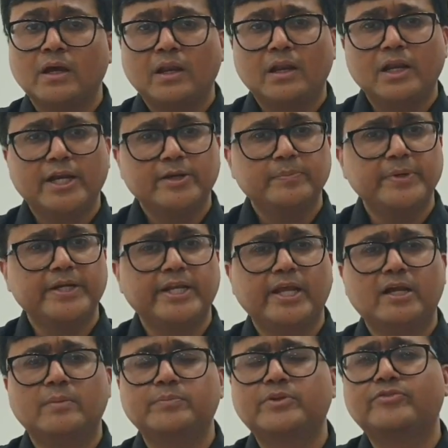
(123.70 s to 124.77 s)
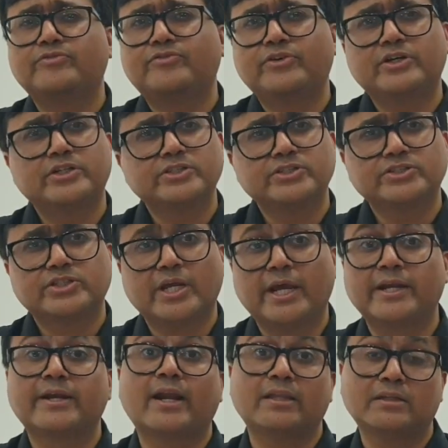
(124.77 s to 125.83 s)
Let me take up the first,
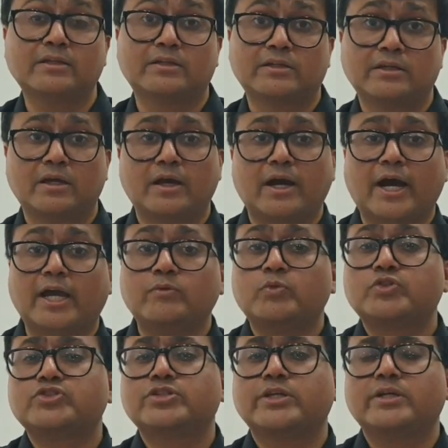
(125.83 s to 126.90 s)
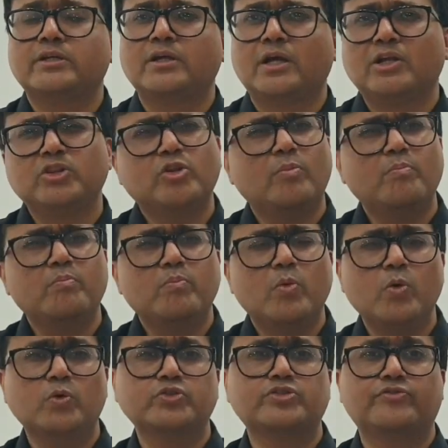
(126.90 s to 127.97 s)
and rather, I would say, the
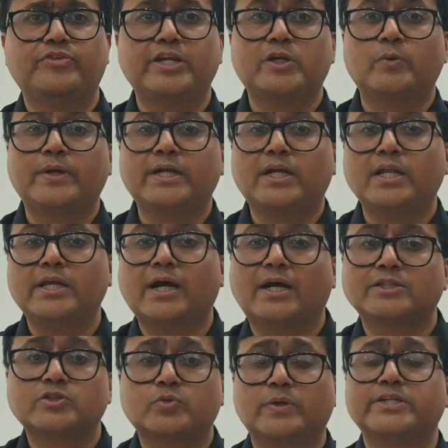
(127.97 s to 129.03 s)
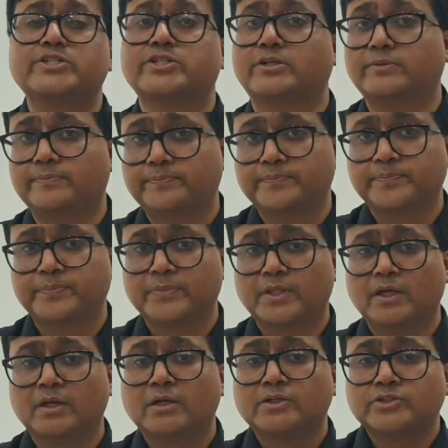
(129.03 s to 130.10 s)
most frequently asked question.
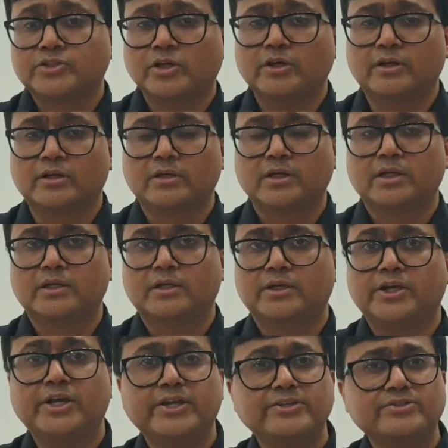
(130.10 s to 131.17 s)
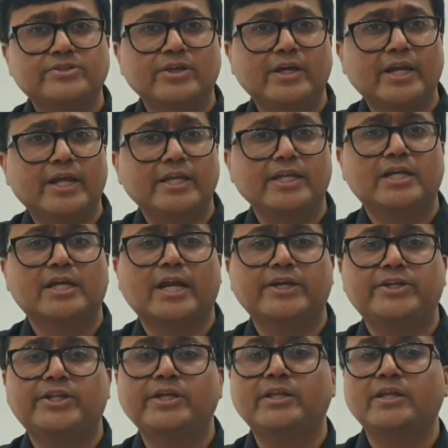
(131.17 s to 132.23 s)
Sir, is there any
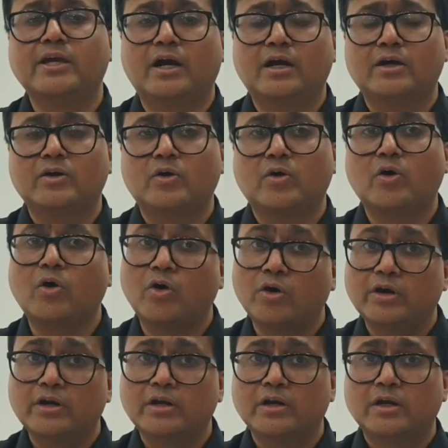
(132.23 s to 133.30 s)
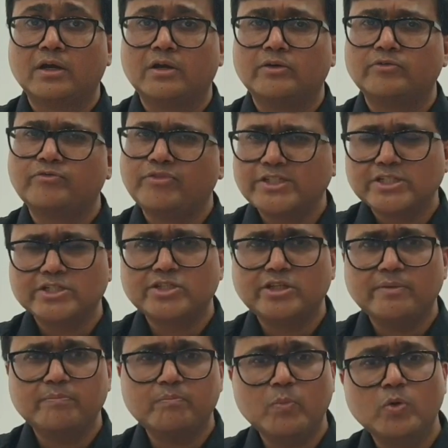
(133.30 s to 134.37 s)
criteria, or which is
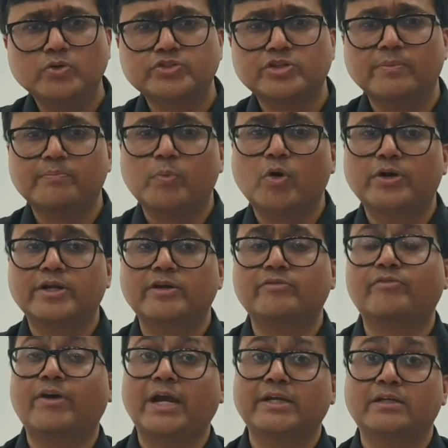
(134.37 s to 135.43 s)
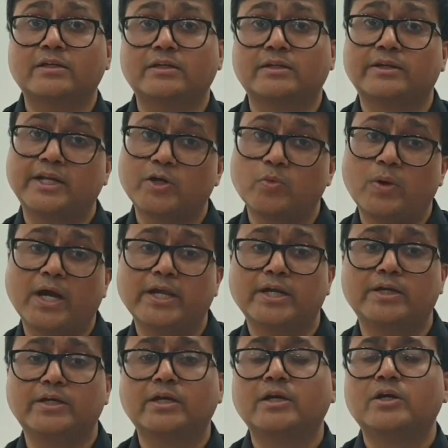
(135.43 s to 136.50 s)
the most important factor
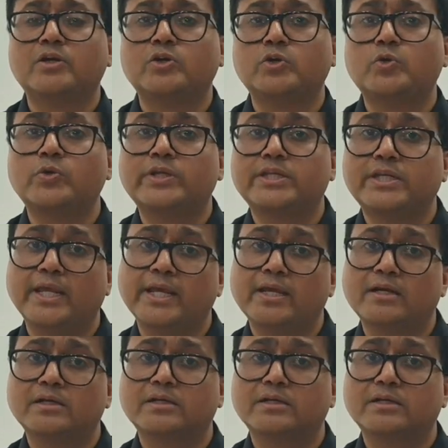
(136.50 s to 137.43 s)
required to take